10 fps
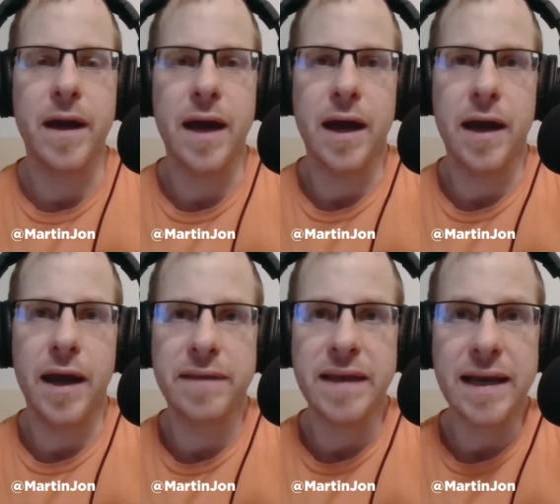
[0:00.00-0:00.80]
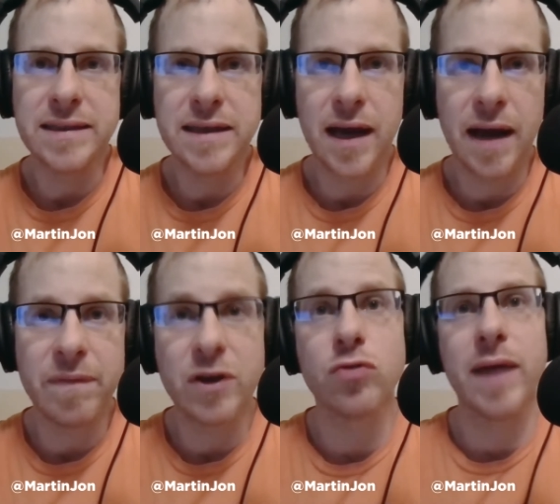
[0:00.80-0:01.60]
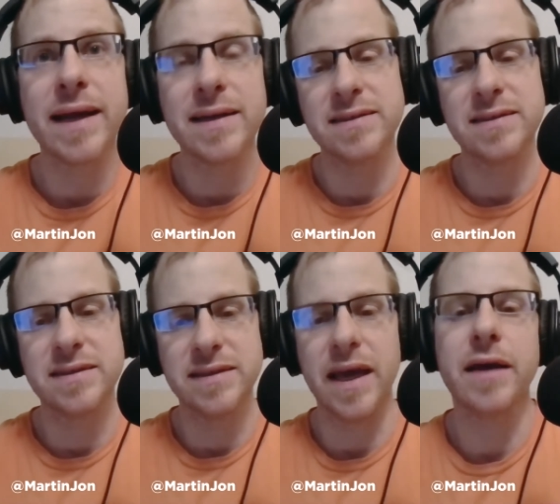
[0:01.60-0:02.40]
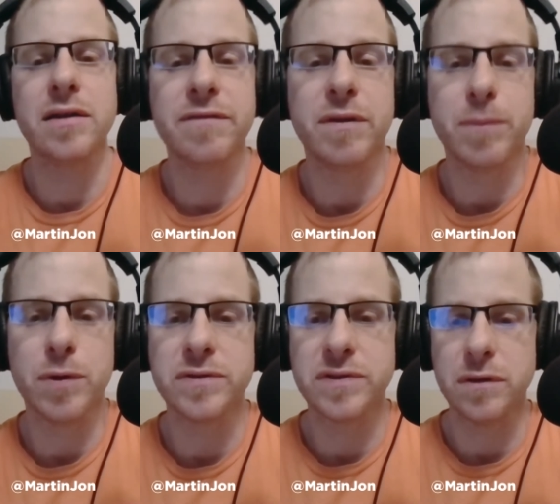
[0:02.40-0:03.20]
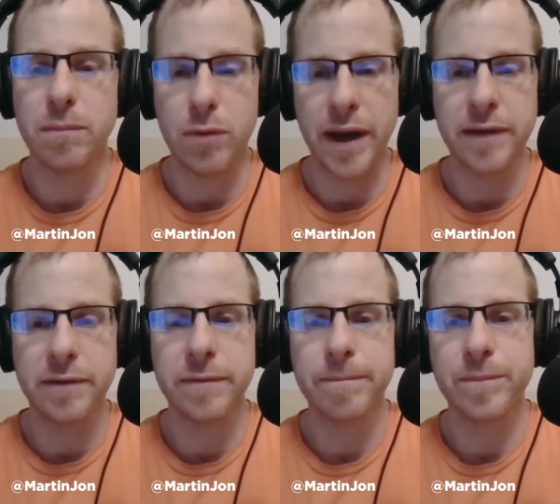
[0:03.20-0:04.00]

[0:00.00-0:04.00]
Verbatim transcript: and the idea on the grandest scale of the personal brand.